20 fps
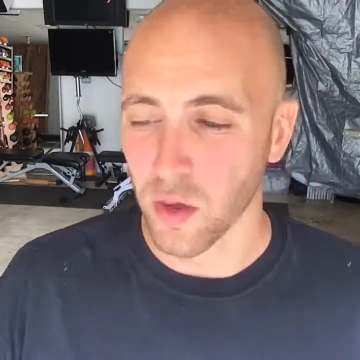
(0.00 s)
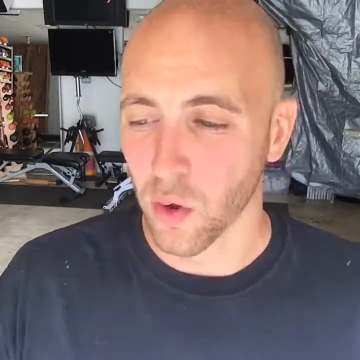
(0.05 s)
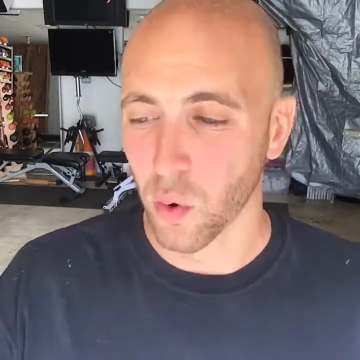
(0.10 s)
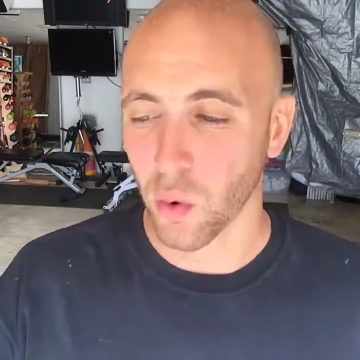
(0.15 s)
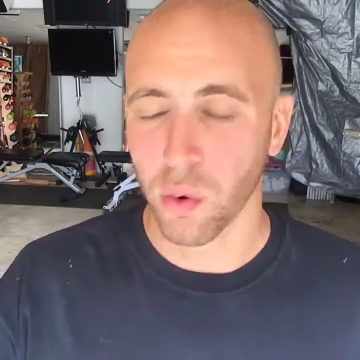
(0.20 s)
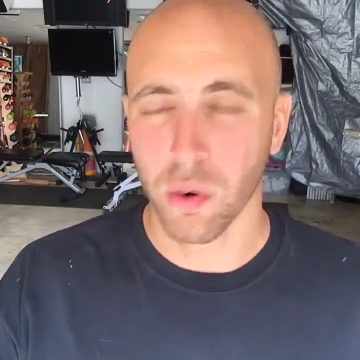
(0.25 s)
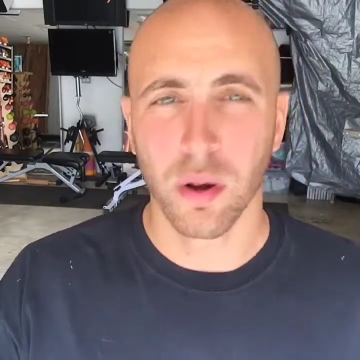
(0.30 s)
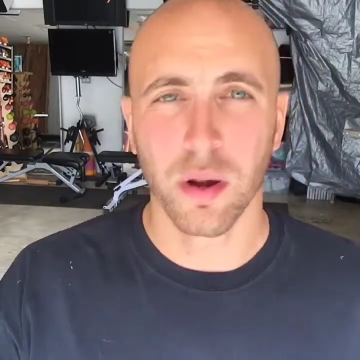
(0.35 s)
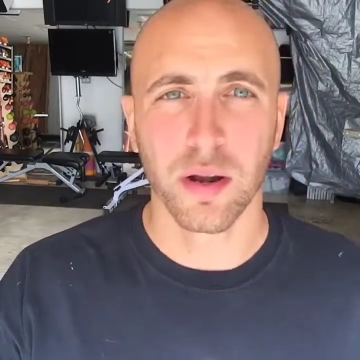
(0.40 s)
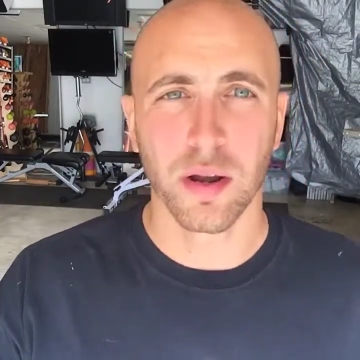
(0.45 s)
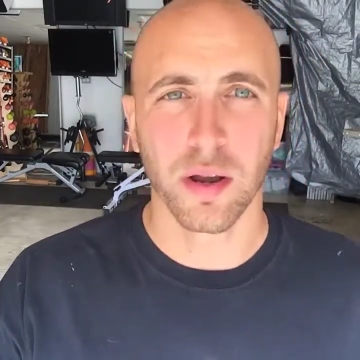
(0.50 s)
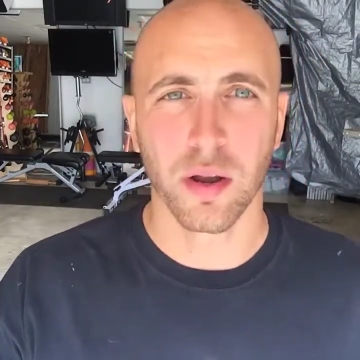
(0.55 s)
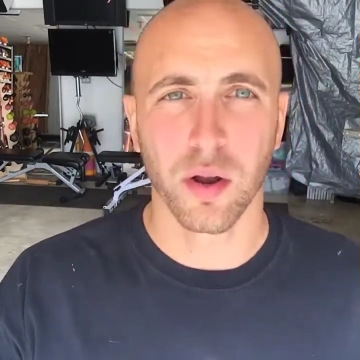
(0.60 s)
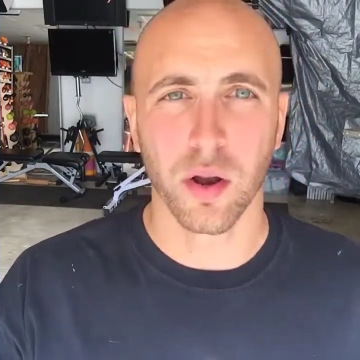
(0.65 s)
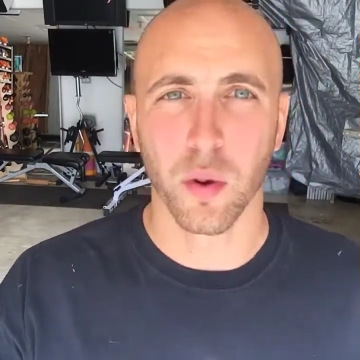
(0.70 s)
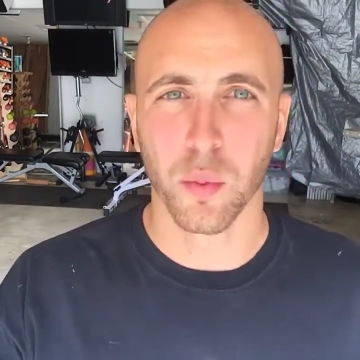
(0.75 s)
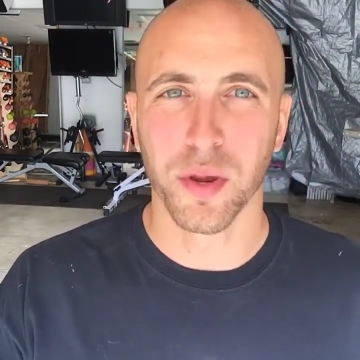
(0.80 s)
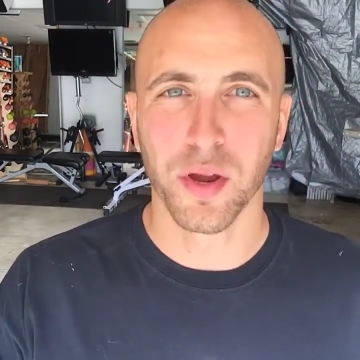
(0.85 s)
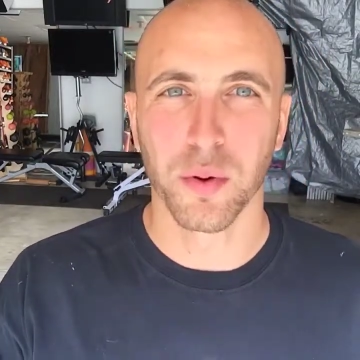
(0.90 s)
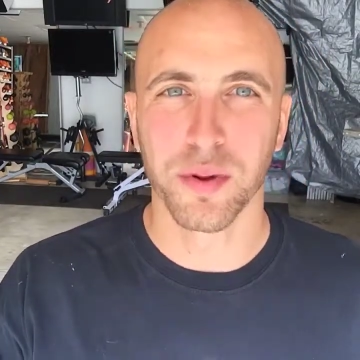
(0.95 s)
Or
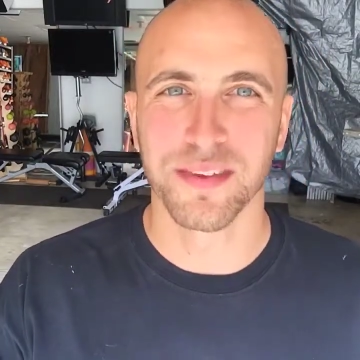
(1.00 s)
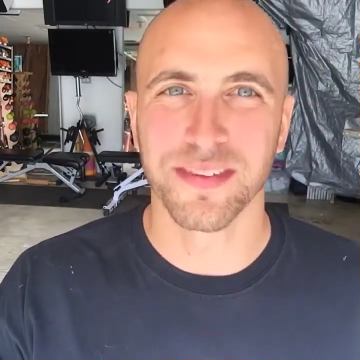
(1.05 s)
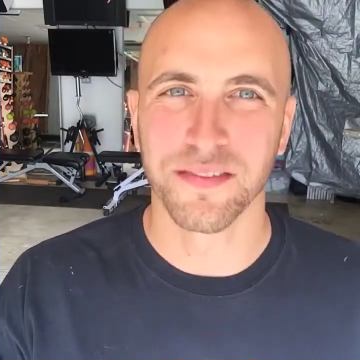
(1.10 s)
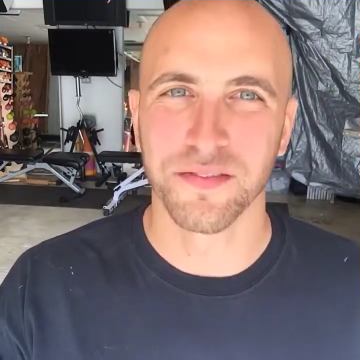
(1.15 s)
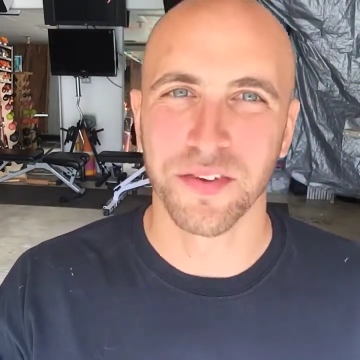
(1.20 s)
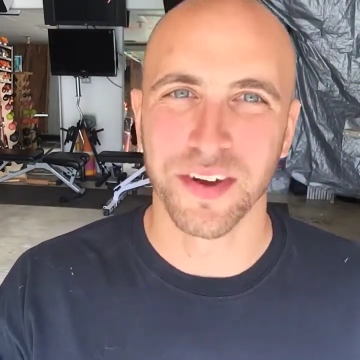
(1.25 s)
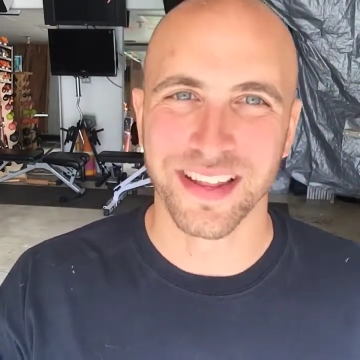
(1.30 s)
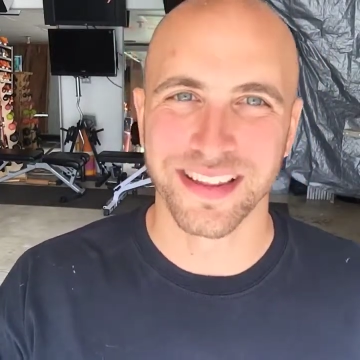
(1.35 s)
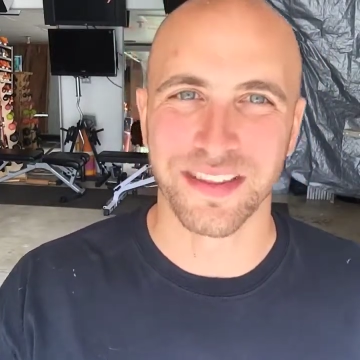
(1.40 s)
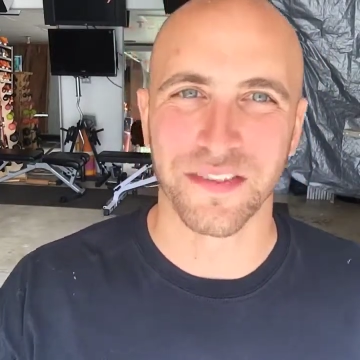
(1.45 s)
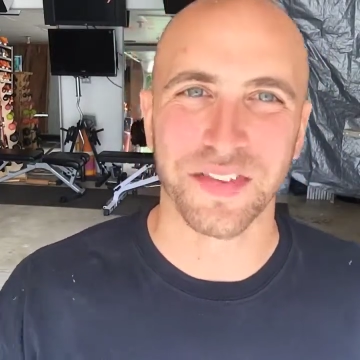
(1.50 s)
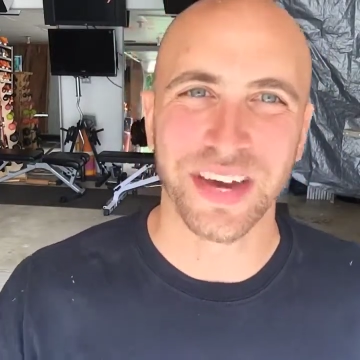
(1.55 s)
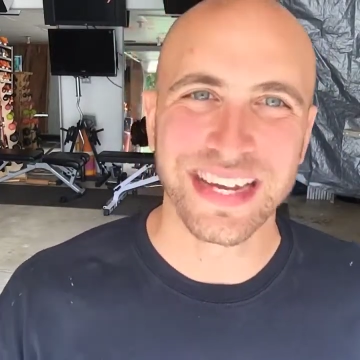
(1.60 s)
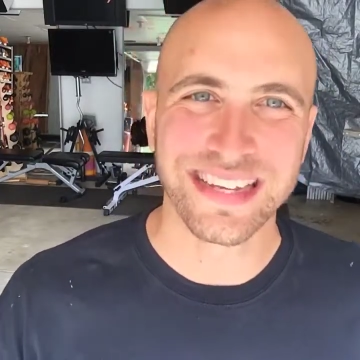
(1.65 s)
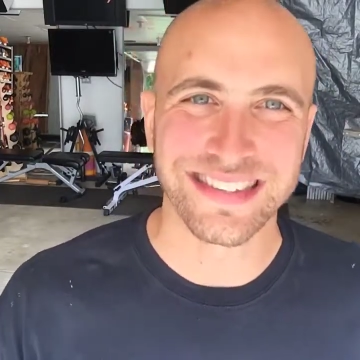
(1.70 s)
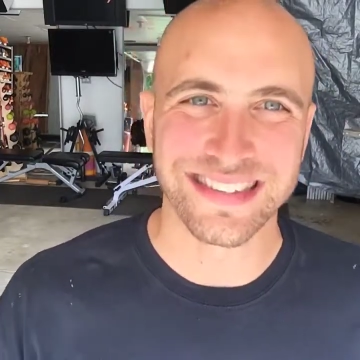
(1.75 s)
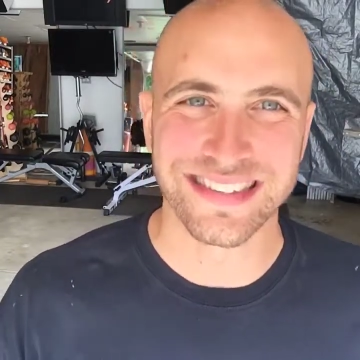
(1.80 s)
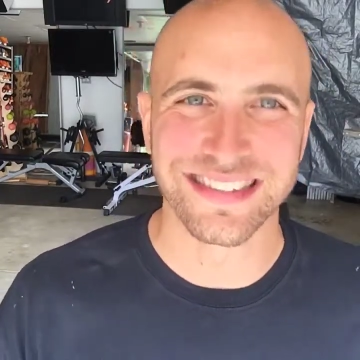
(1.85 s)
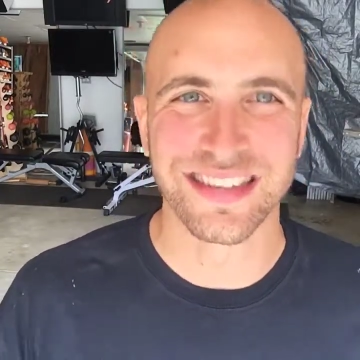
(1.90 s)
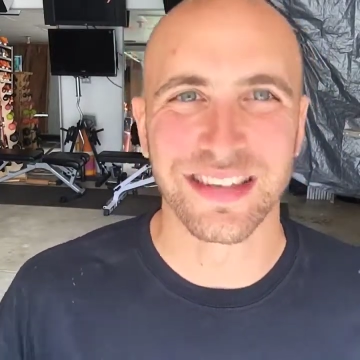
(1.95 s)
are we always in front of
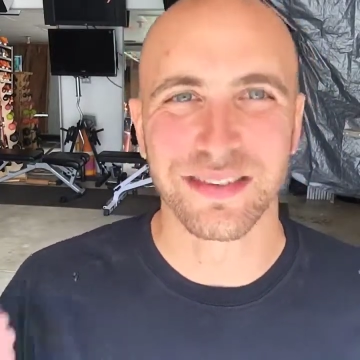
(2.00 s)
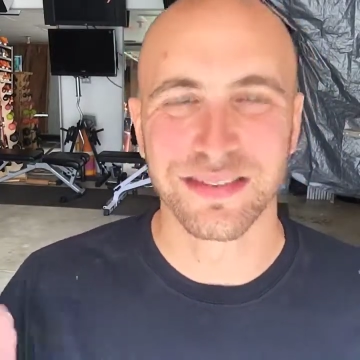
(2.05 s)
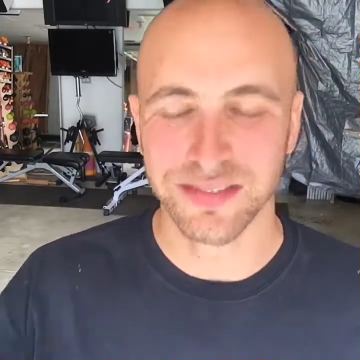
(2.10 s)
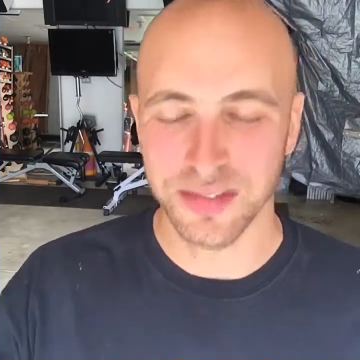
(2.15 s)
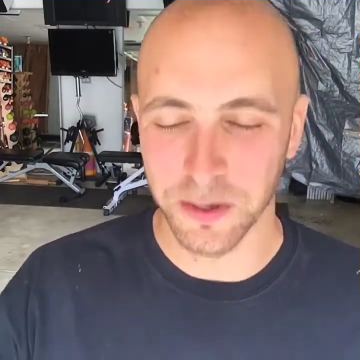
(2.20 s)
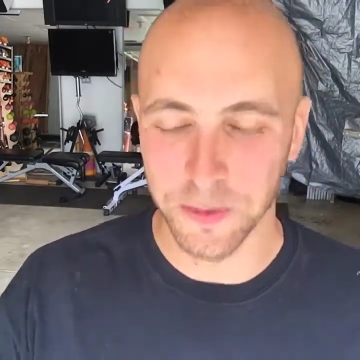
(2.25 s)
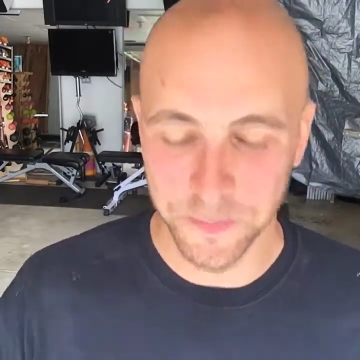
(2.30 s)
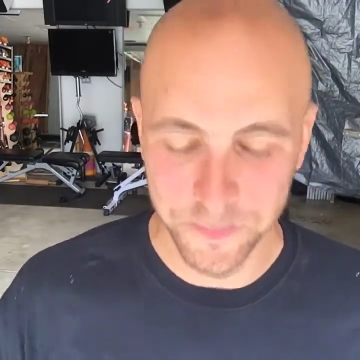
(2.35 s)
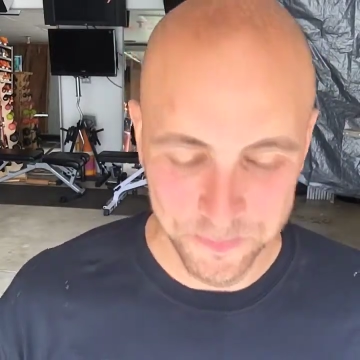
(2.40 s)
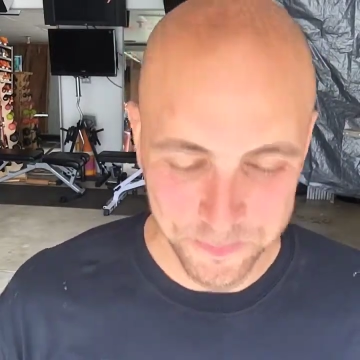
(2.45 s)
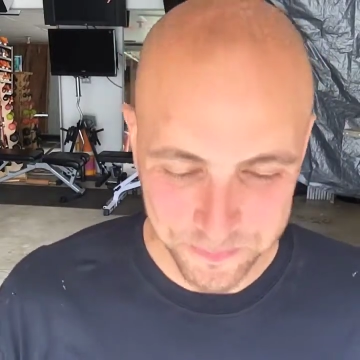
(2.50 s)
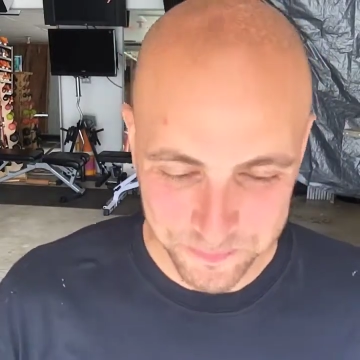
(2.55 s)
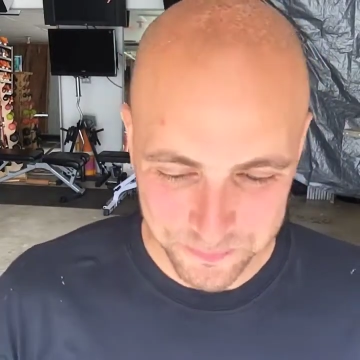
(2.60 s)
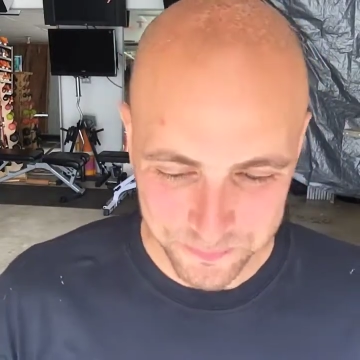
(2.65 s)
devices? So,